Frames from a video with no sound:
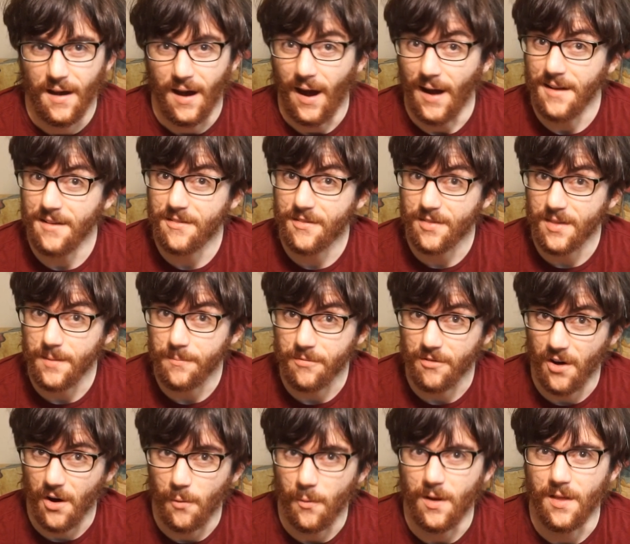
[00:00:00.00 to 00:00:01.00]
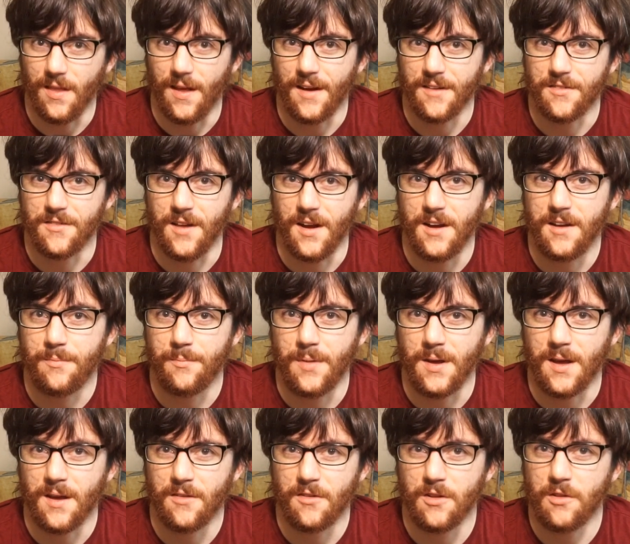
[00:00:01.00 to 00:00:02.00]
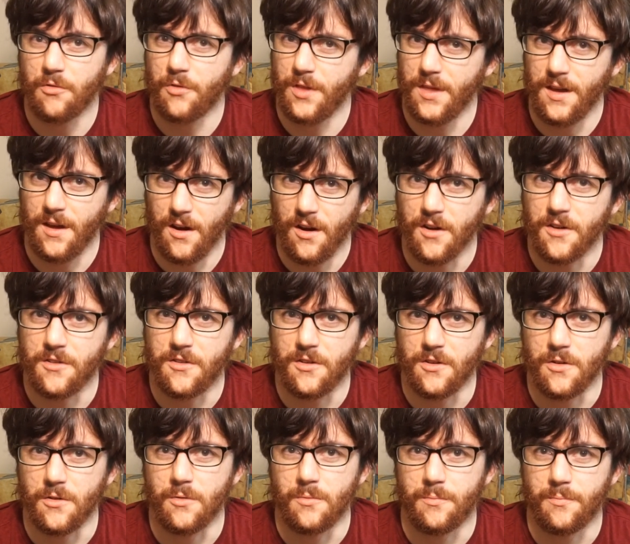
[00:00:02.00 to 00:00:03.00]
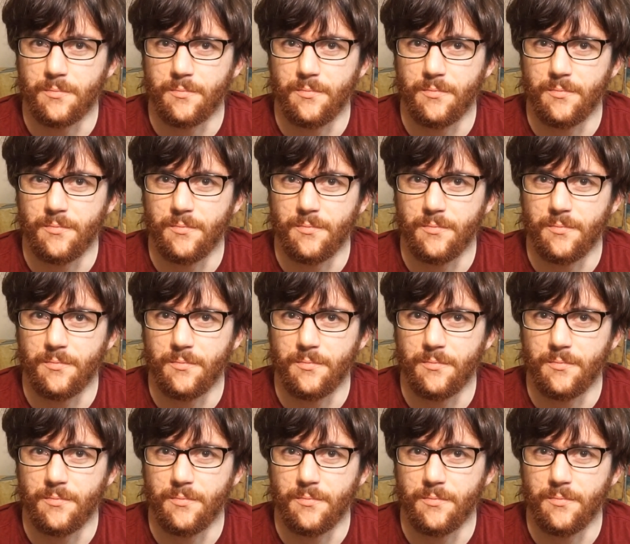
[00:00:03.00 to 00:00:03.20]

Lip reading: I didn't sleep very well last night because it's really hard to